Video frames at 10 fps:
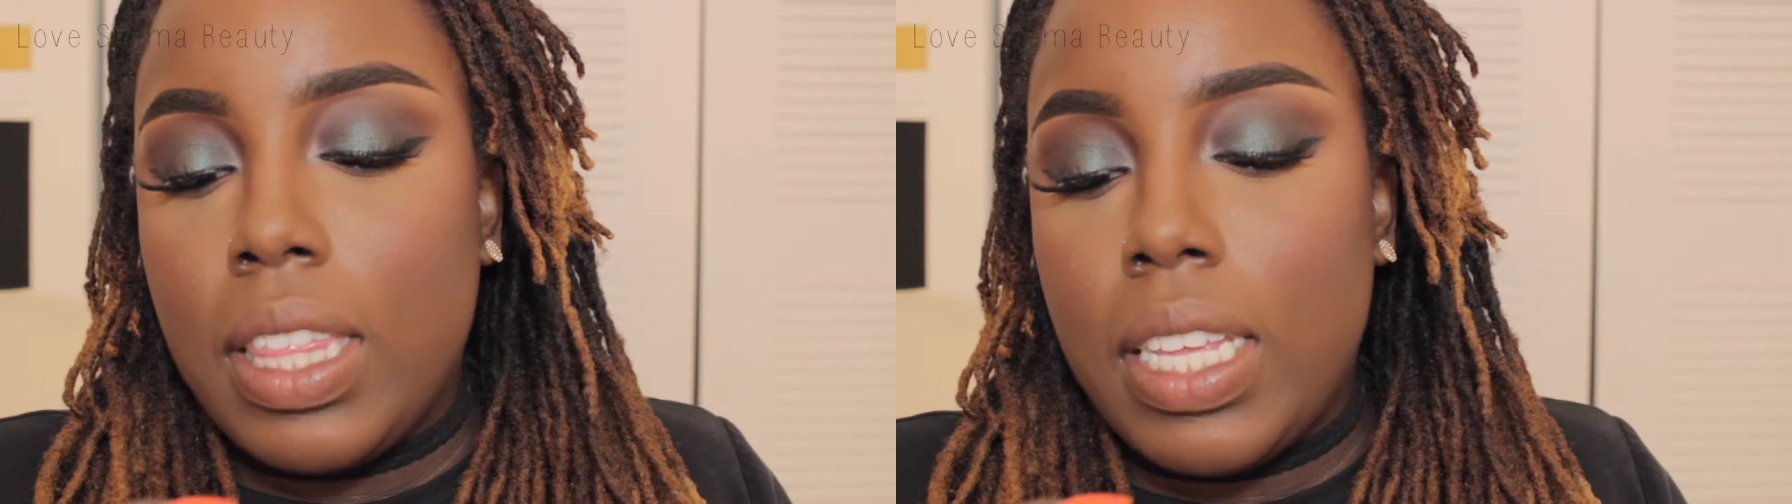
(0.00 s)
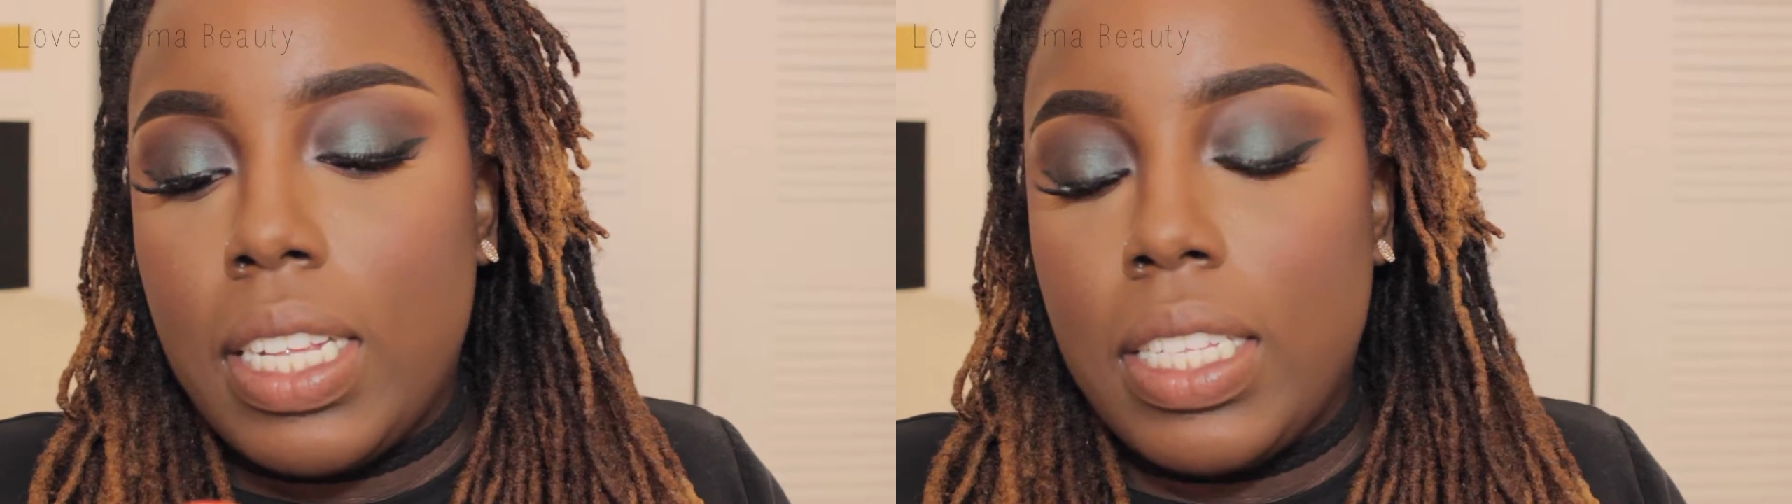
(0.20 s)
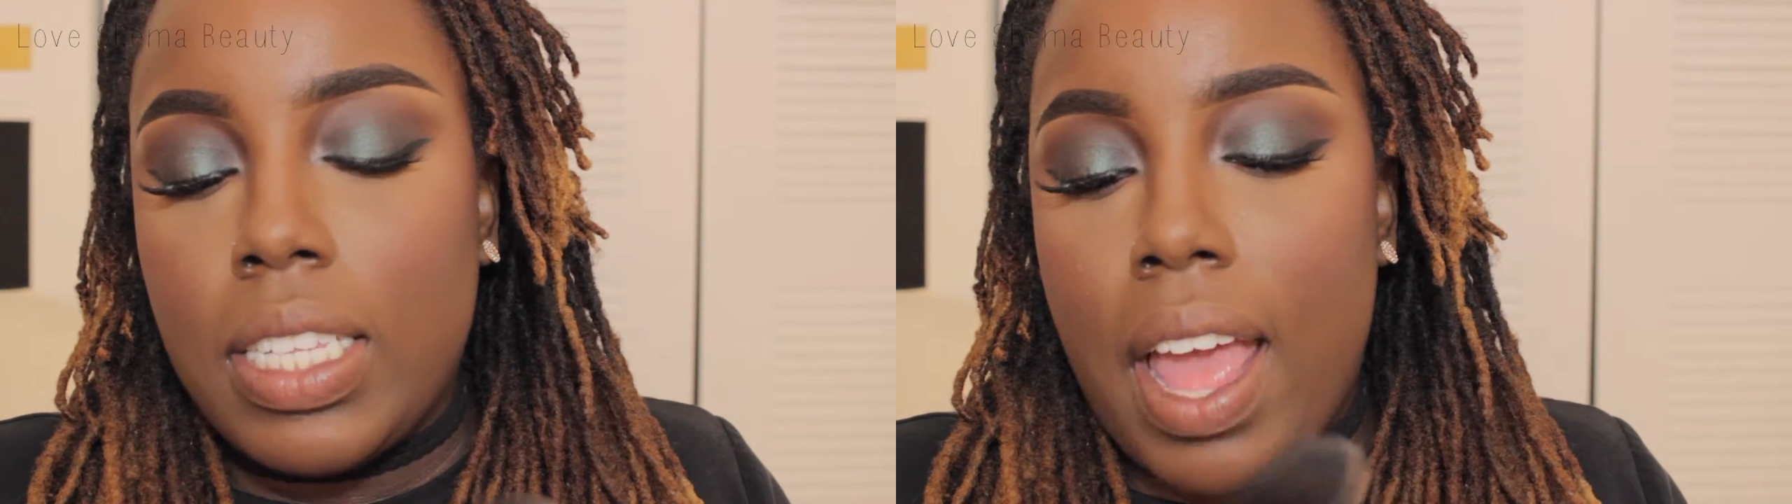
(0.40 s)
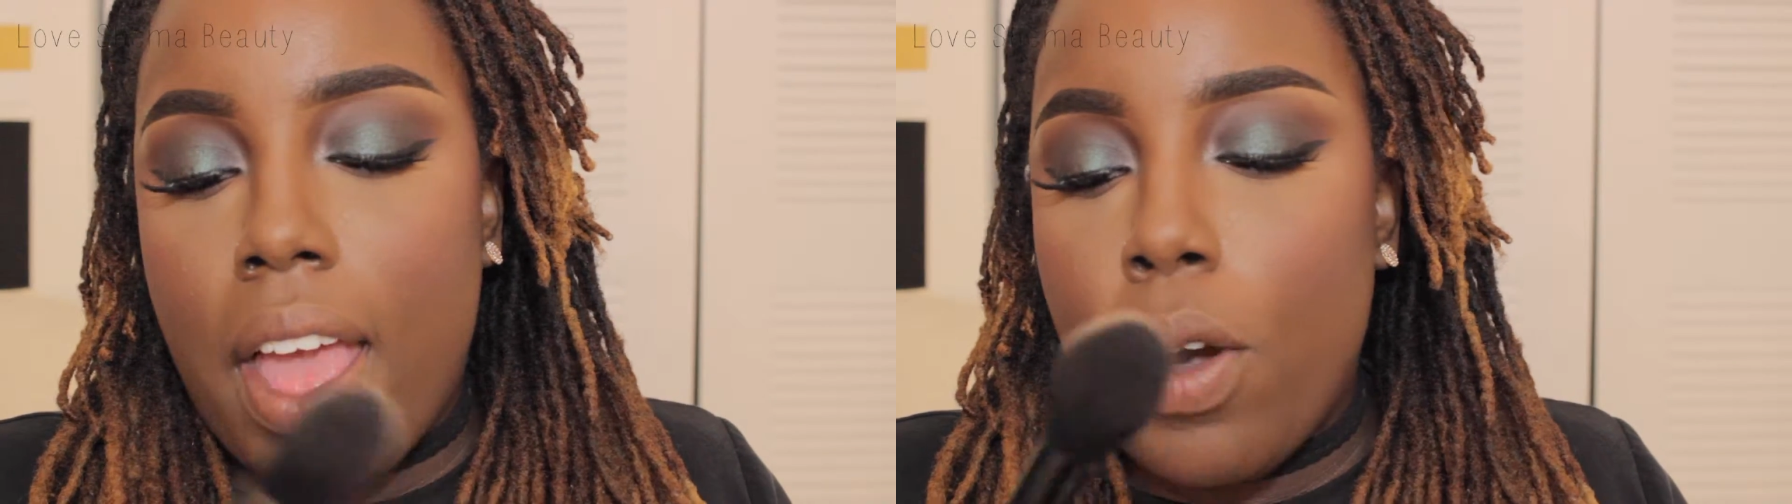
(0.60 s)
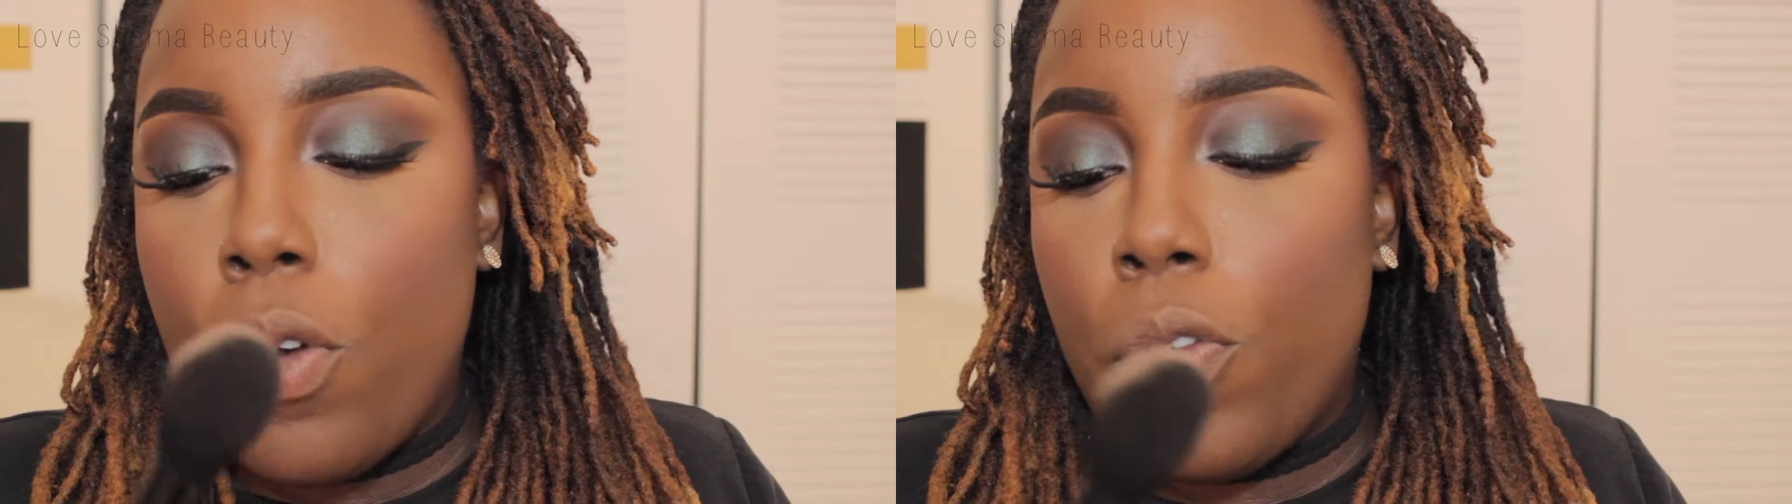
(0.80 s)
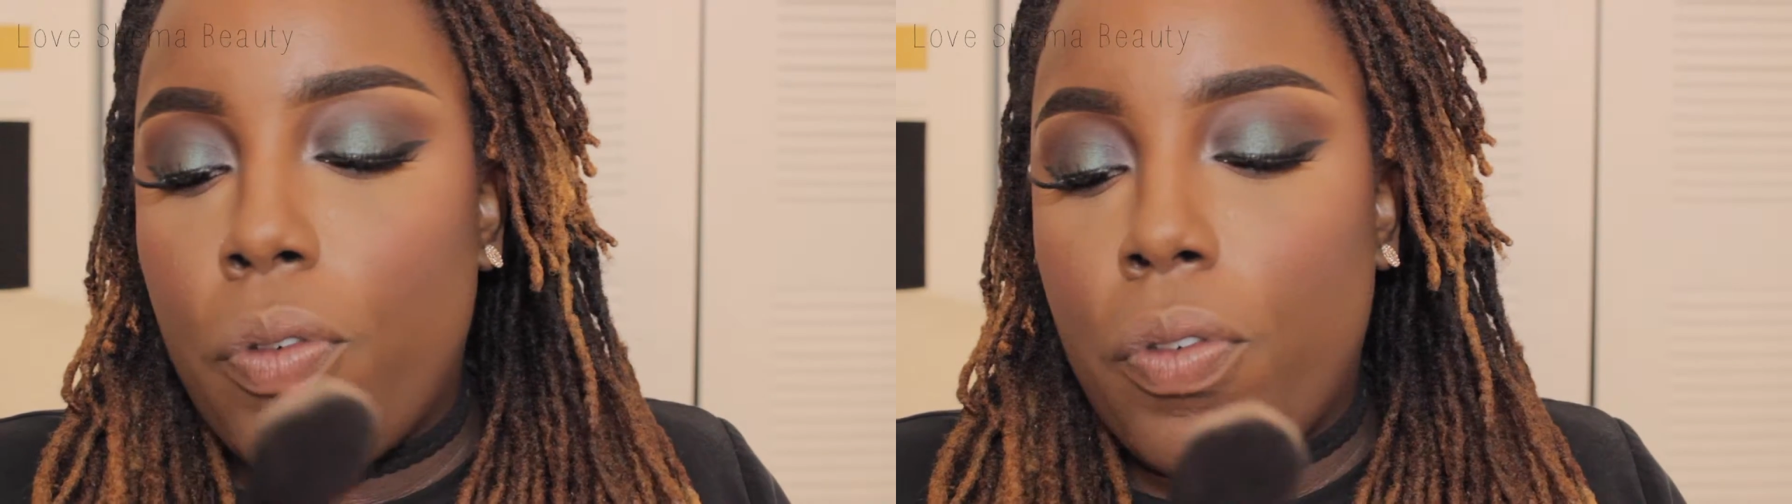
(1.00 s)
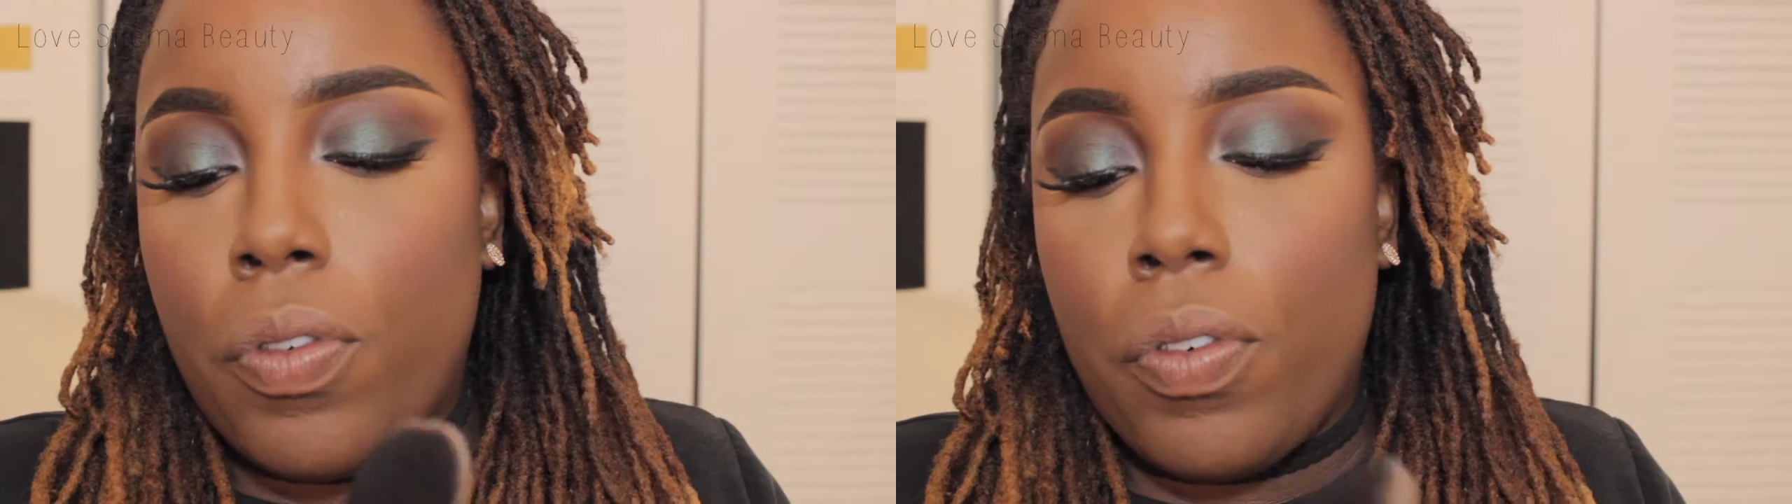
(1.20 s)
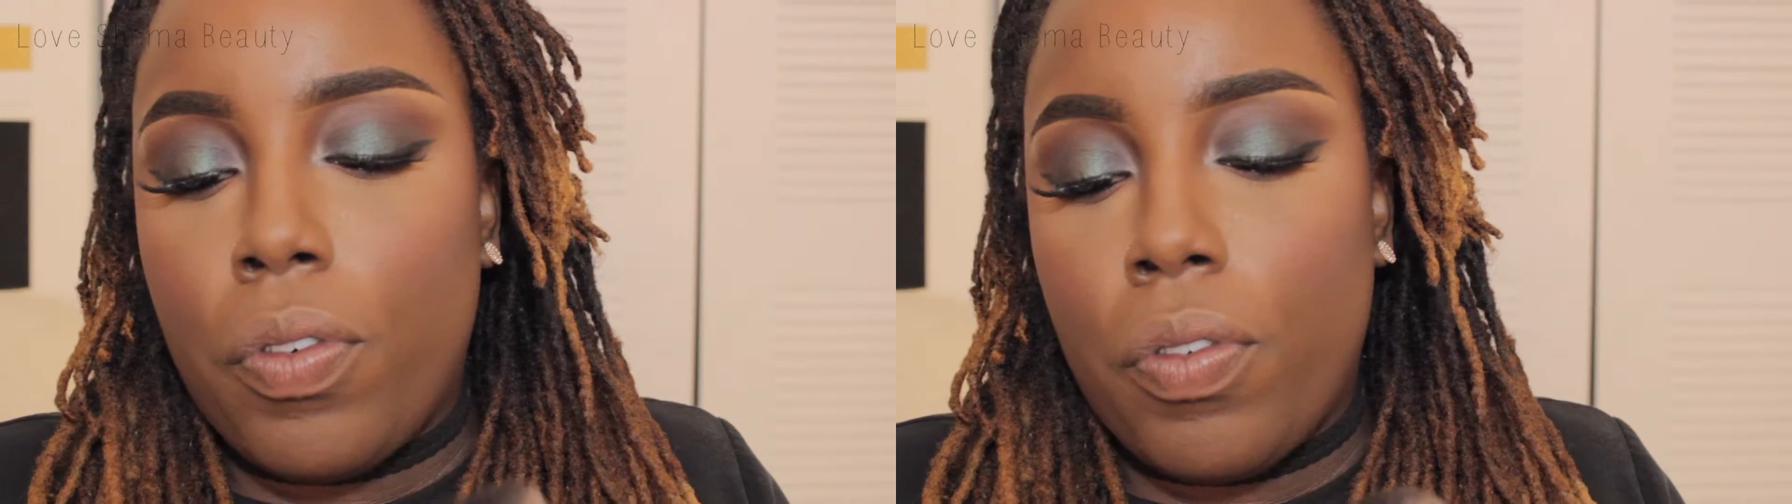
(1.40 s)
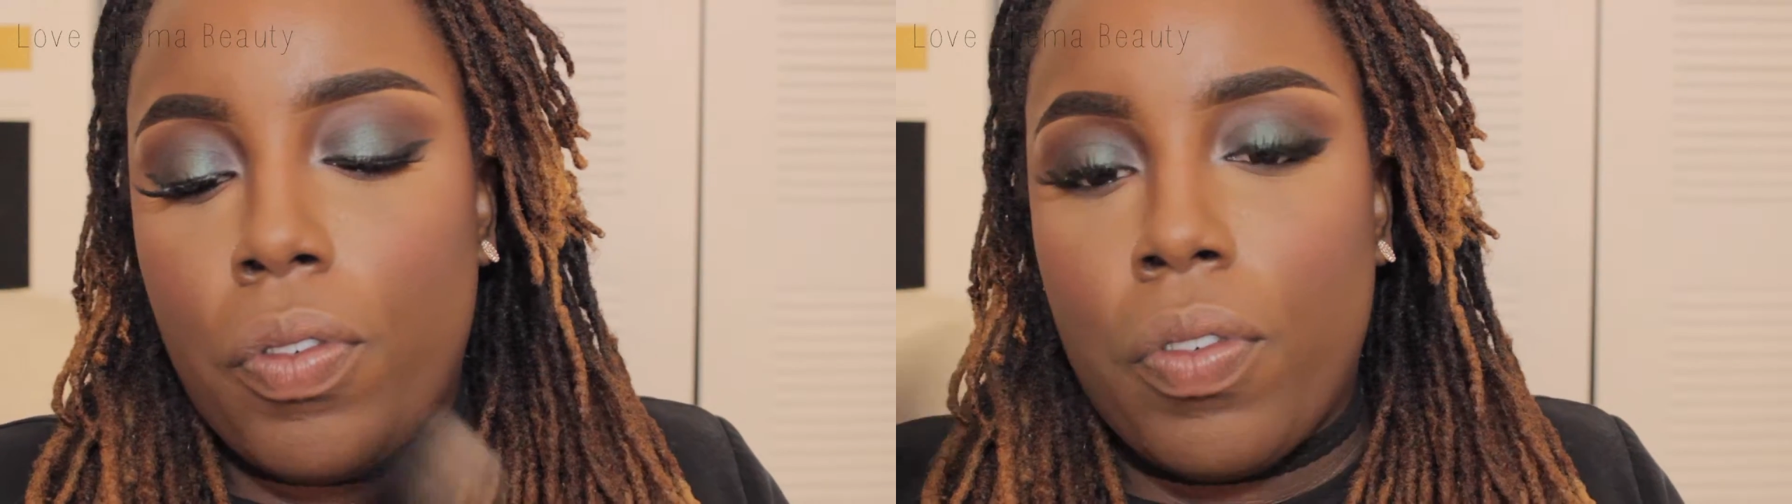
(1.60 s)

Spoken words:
this e.l.f.